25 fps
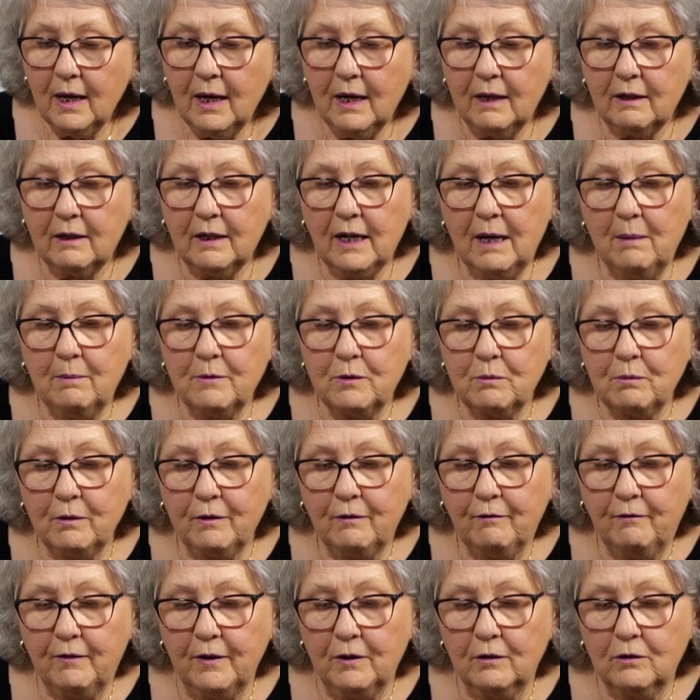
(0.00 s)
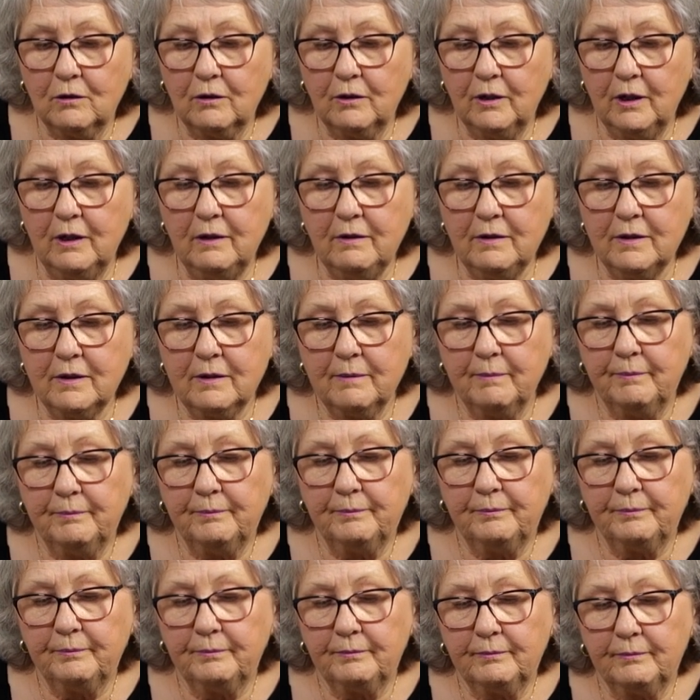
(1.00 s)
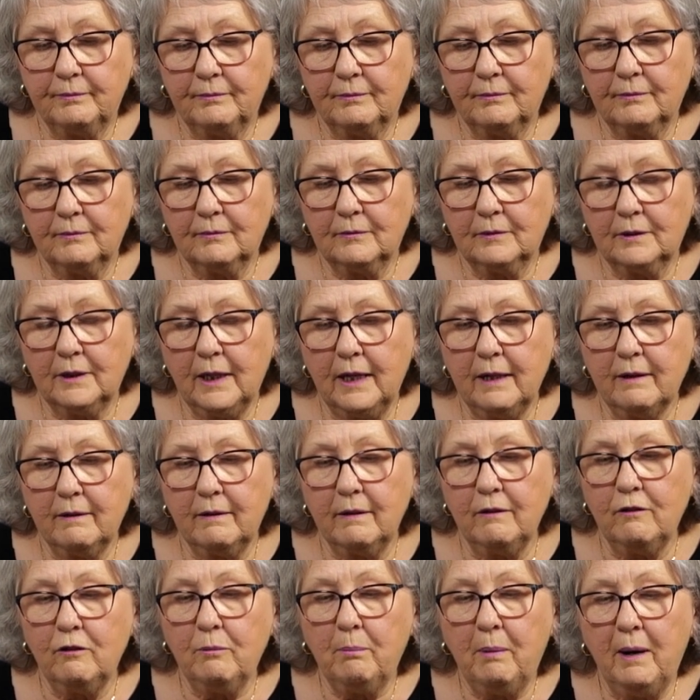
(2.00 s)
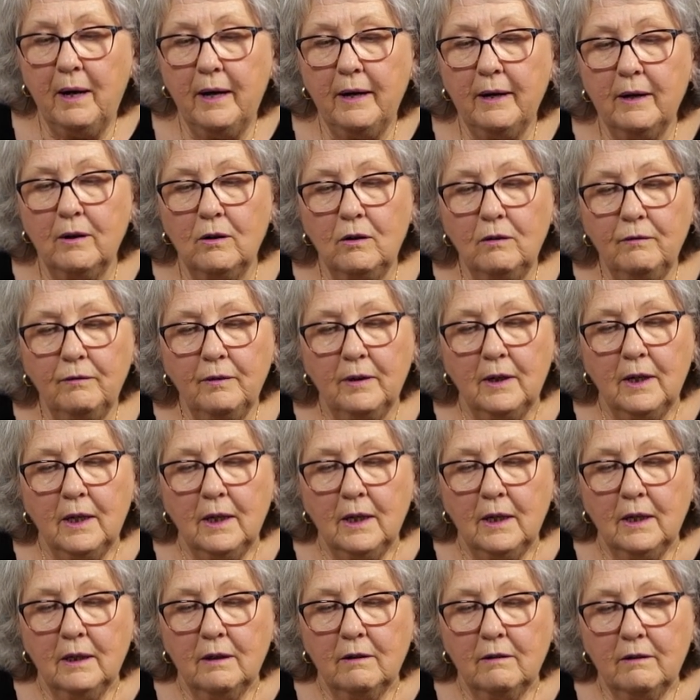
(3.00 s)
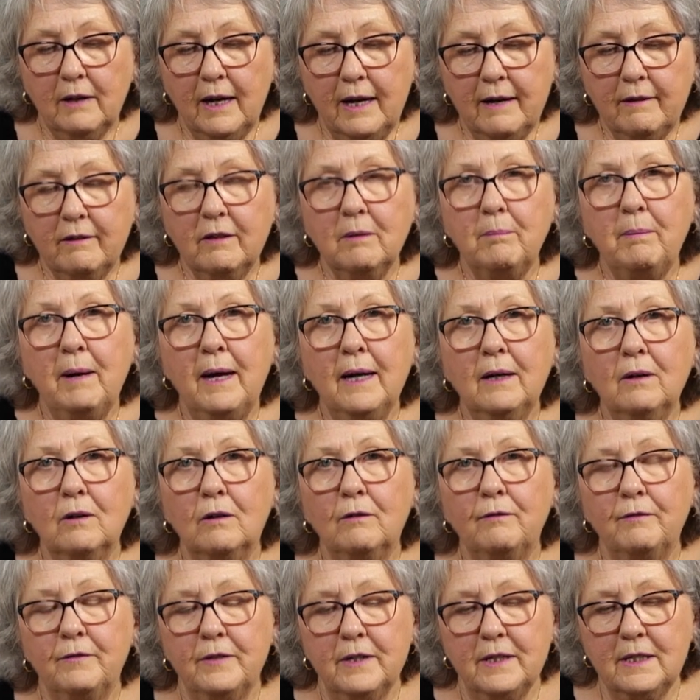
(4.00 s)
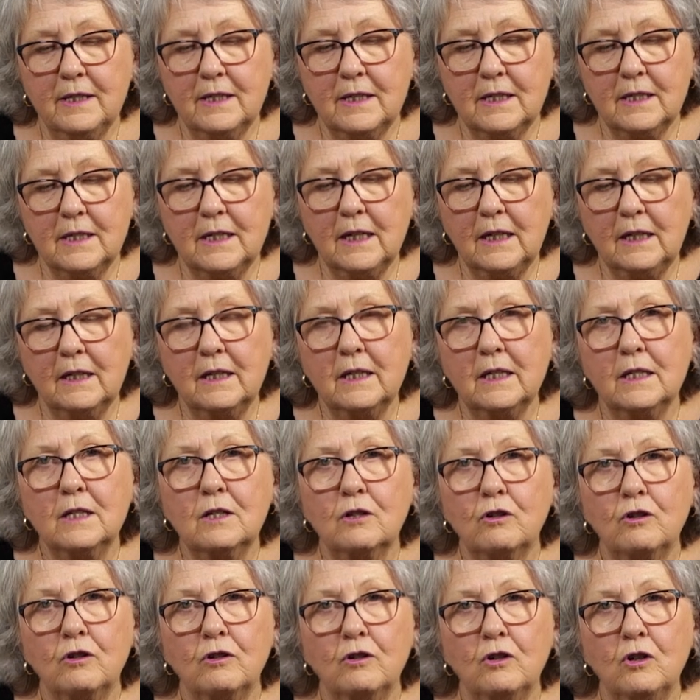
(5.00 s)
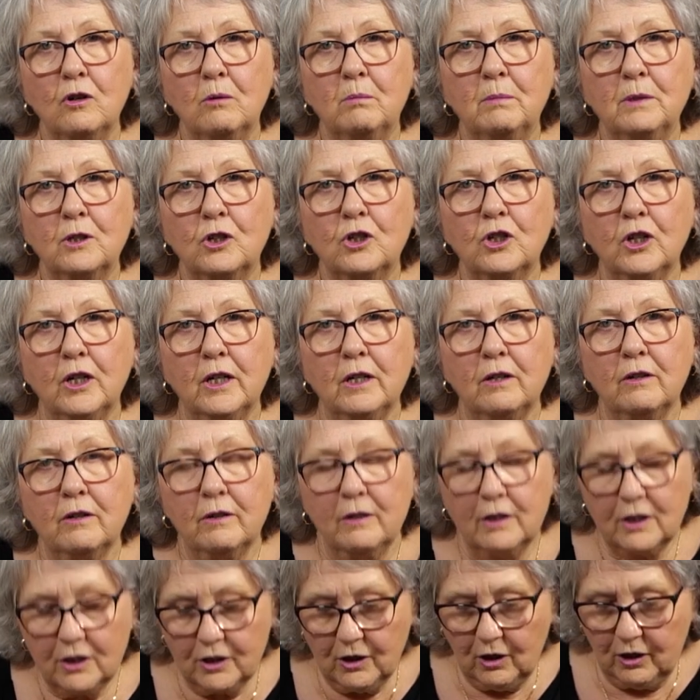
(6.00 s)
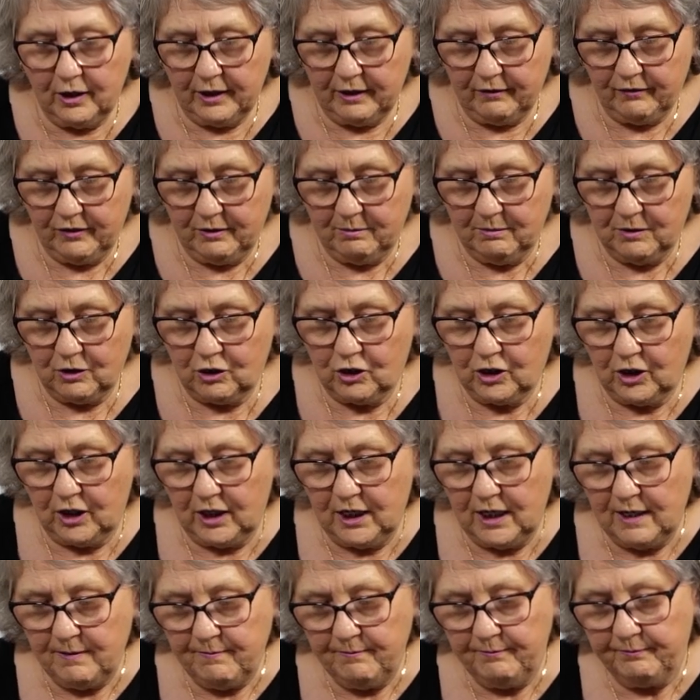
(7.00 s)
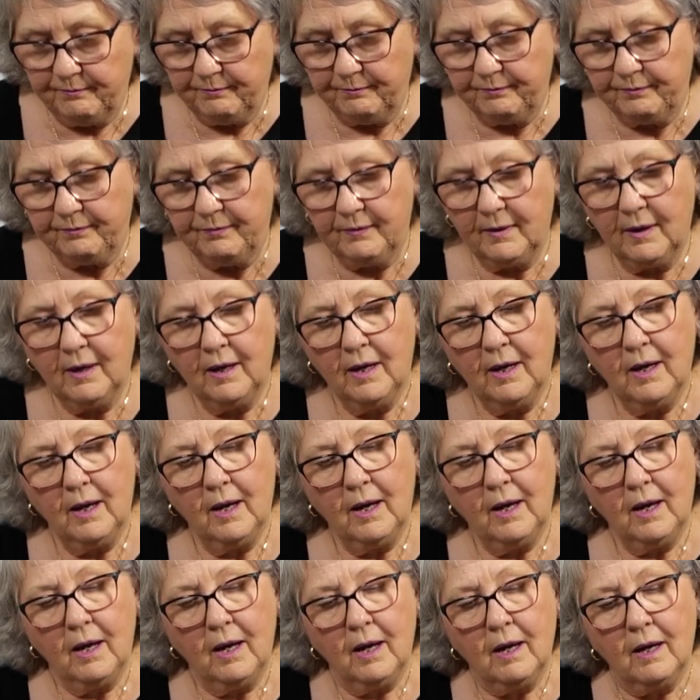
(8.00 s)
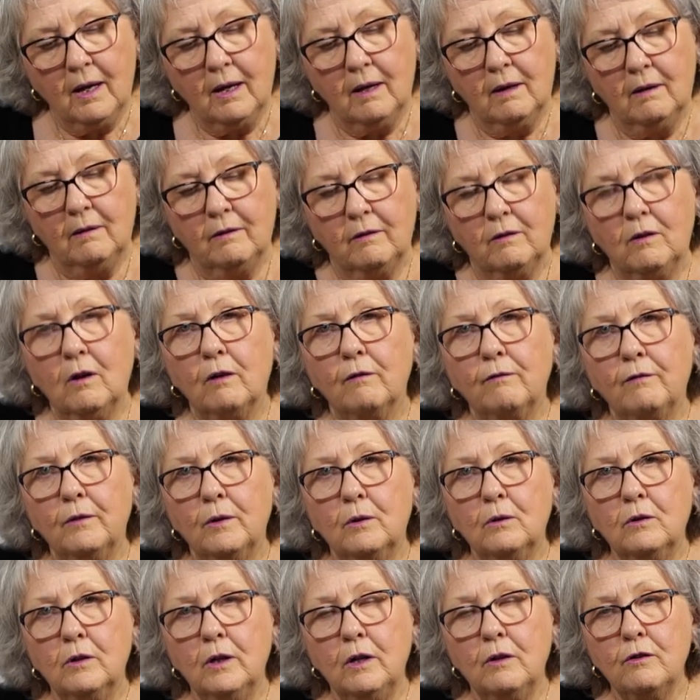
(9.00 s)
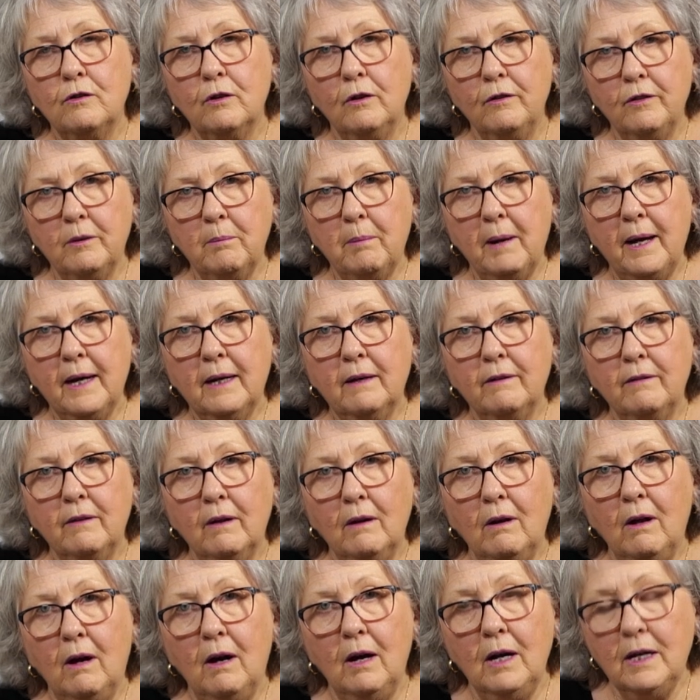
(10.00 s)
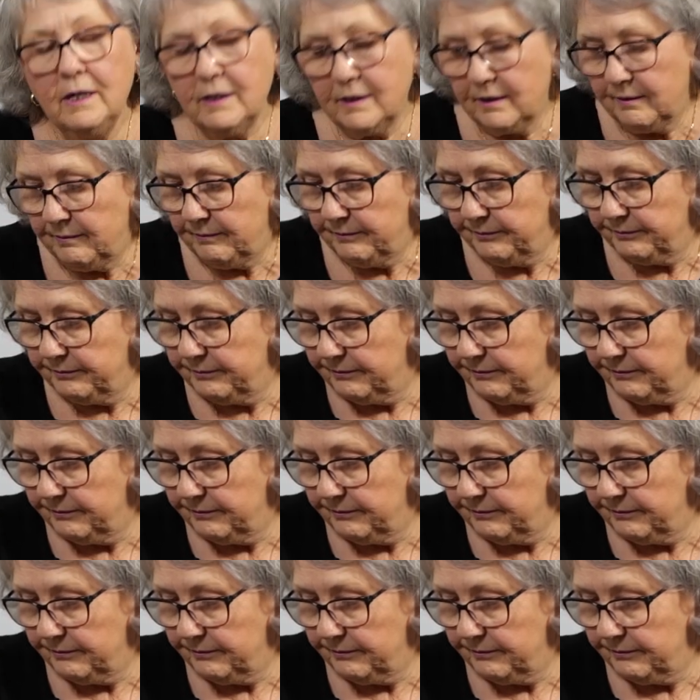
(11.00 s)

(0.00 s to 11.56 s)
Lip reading: It comes with Velcros. Take this part off, take the back off this, stick this to your machine, to the side of your machine. It's got Velcros on the back of the light.